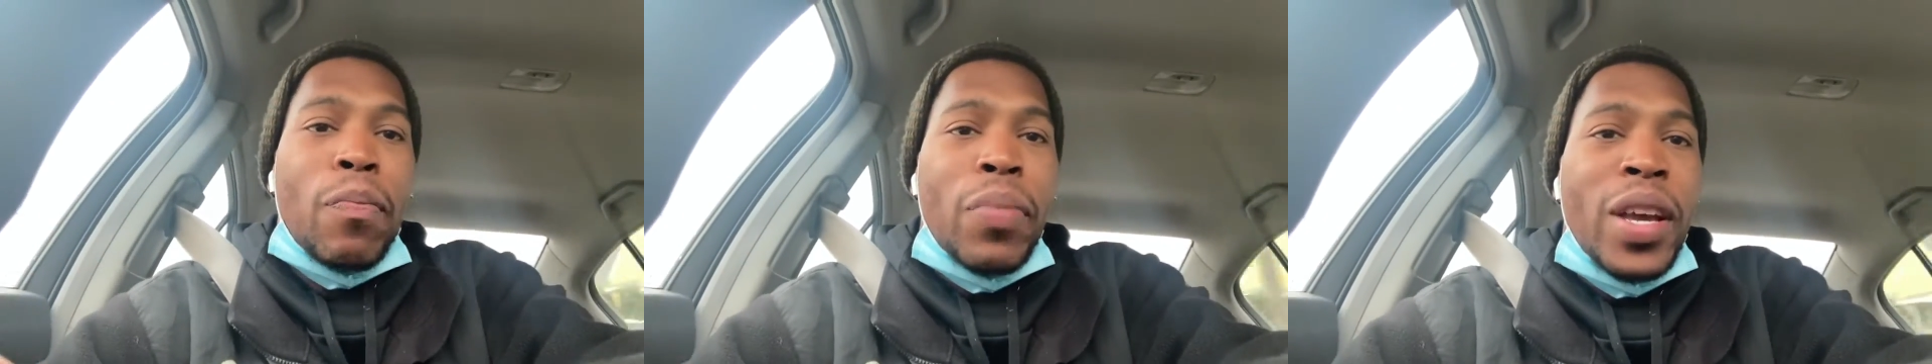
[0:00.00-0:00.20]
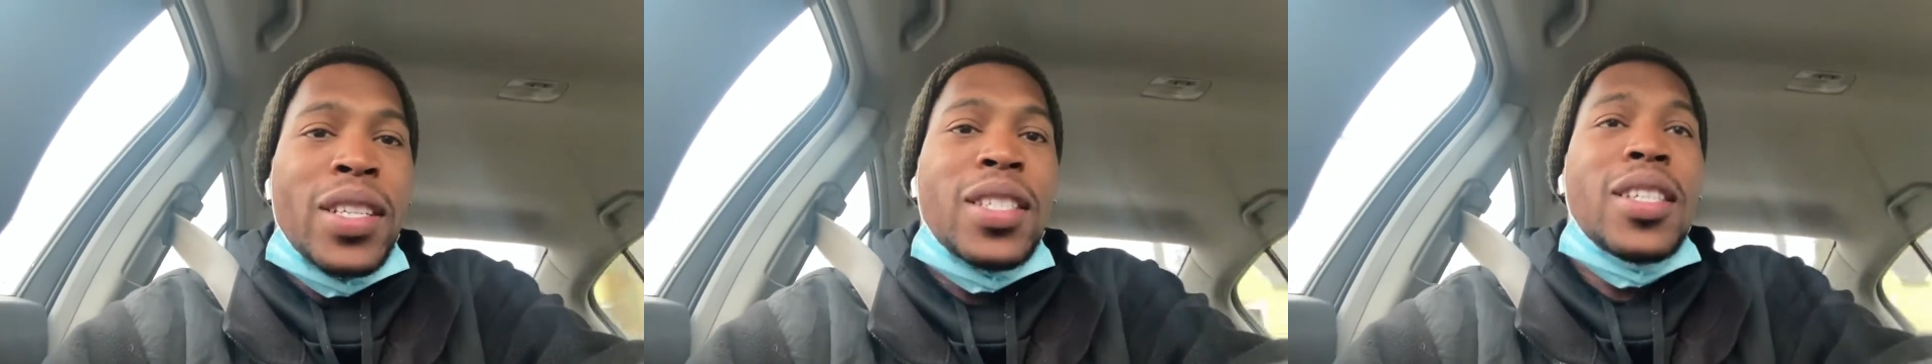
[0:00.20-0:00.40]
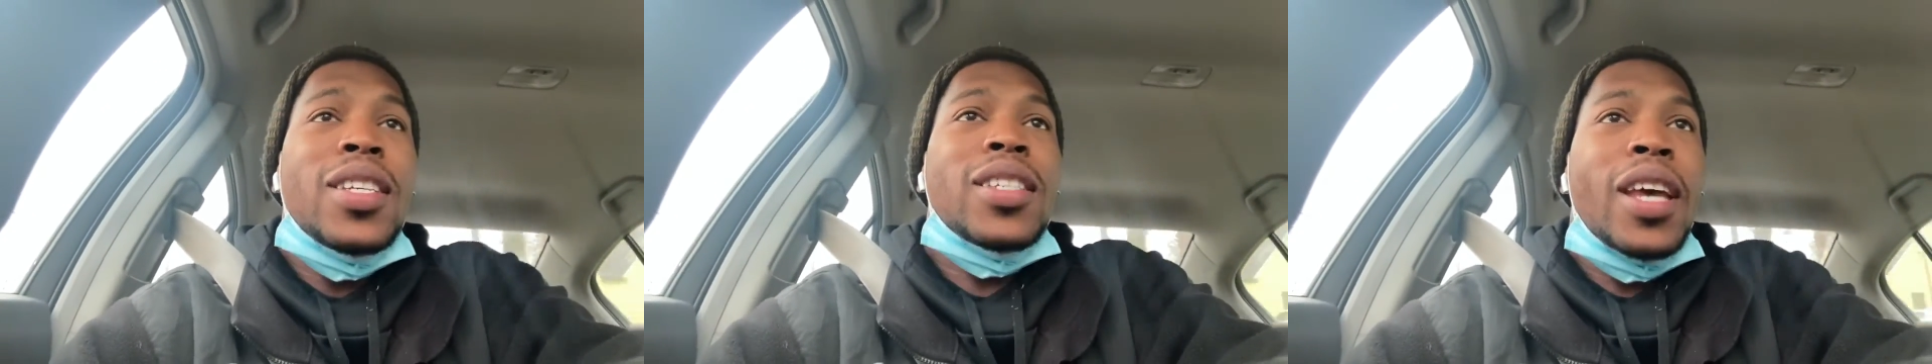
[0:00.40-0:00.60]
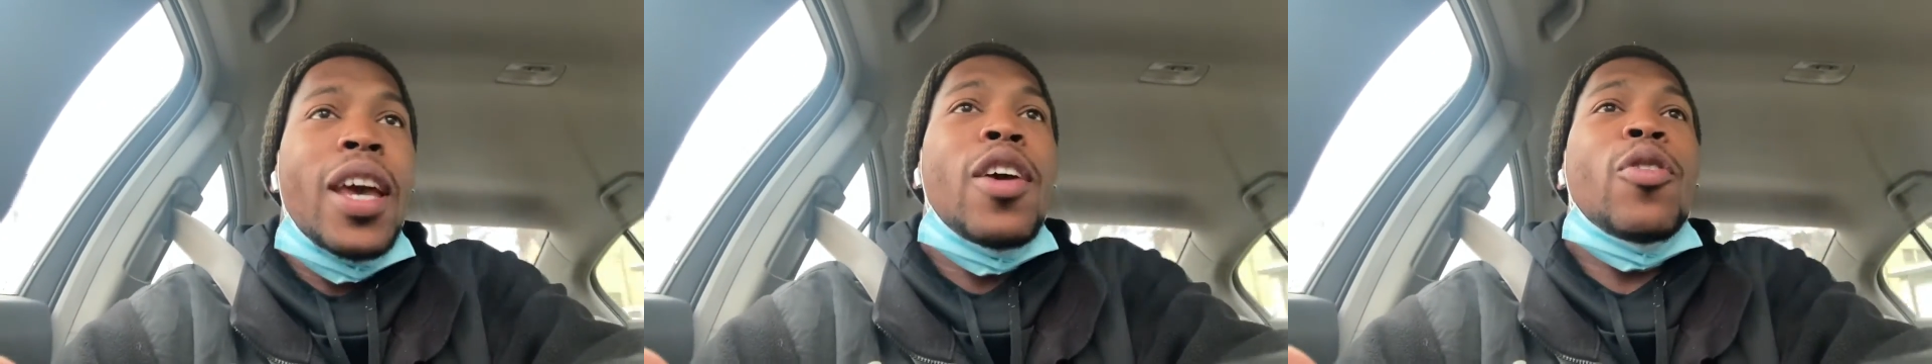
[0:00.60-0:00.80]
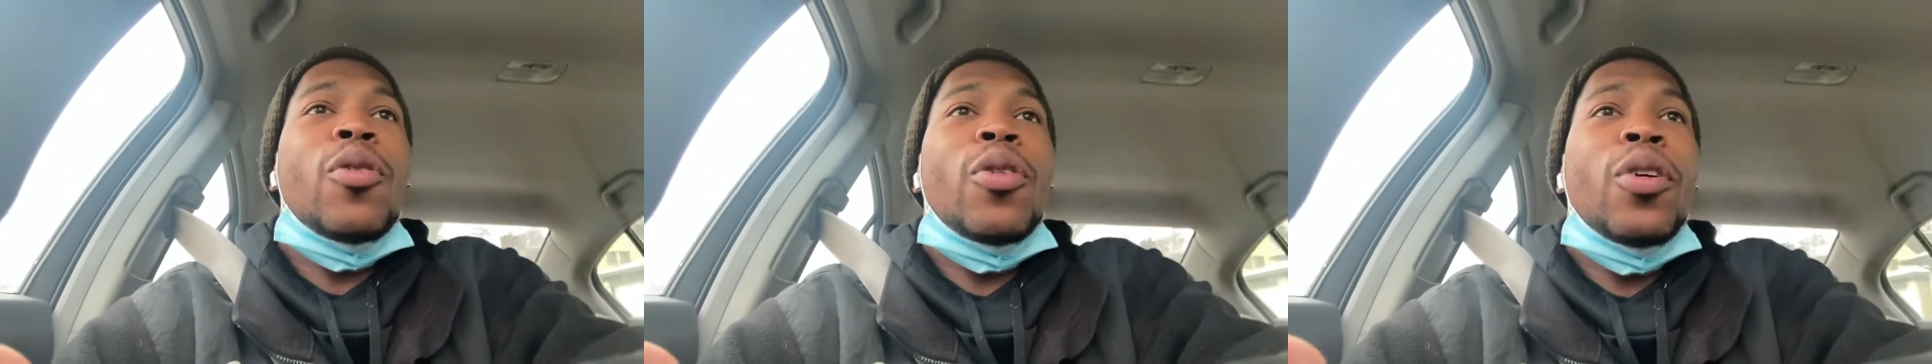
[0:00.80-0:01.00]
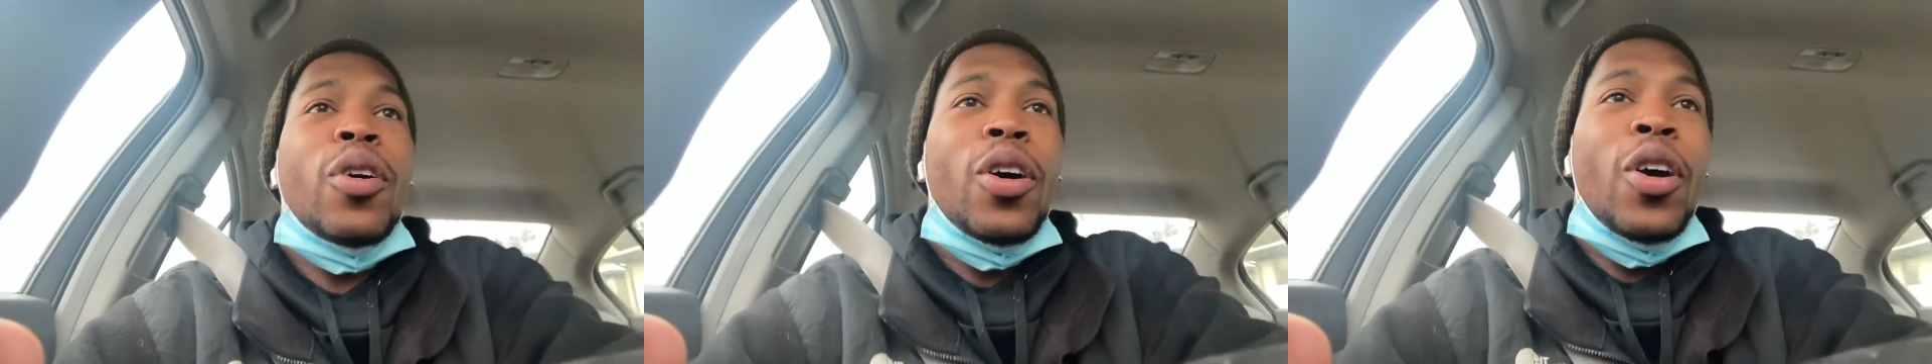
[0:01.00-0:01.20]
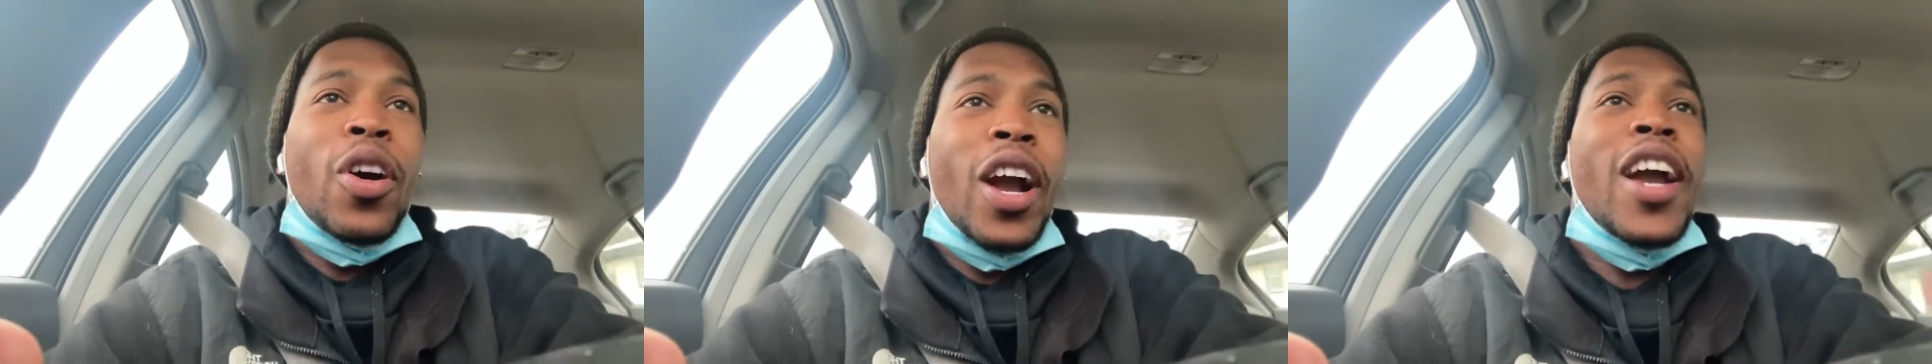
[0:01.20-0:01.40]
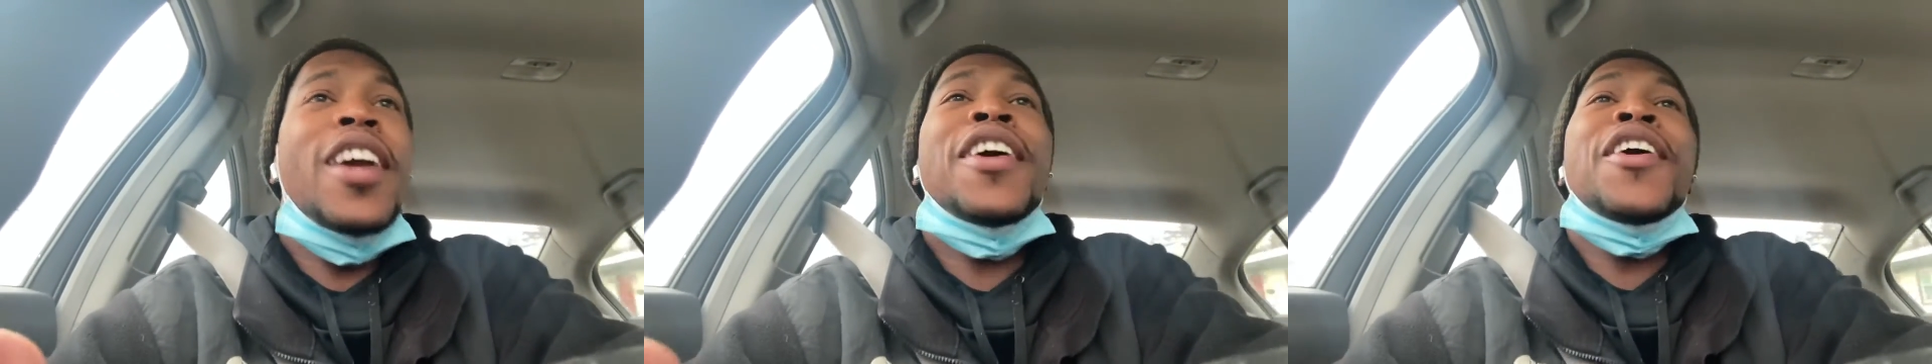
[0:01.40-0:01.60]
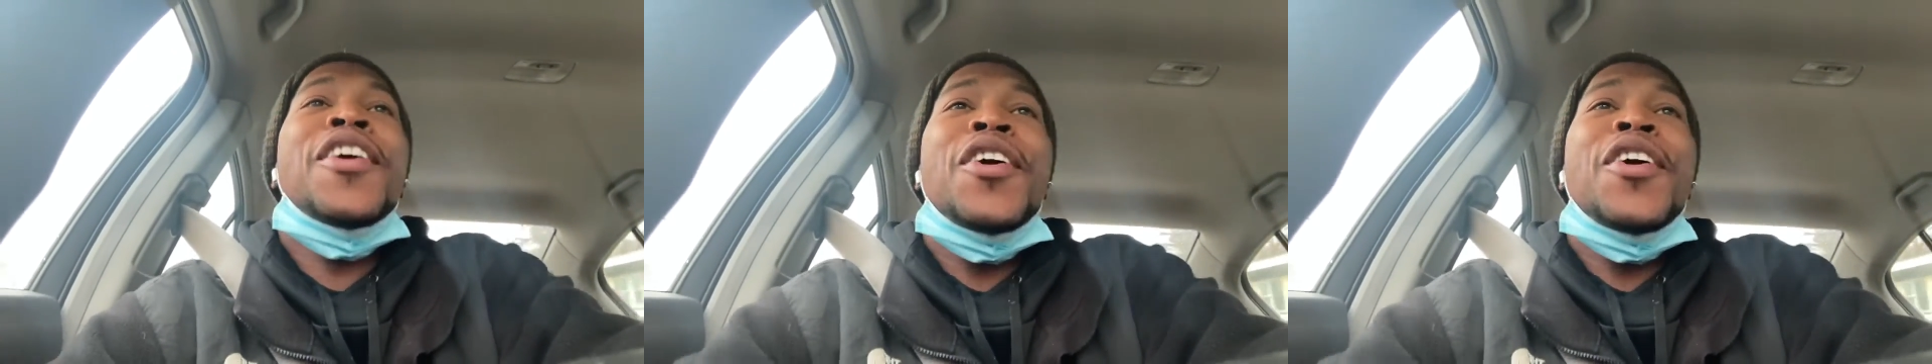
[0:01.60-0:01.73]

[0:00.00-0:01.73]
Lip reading: busy as hell. Right?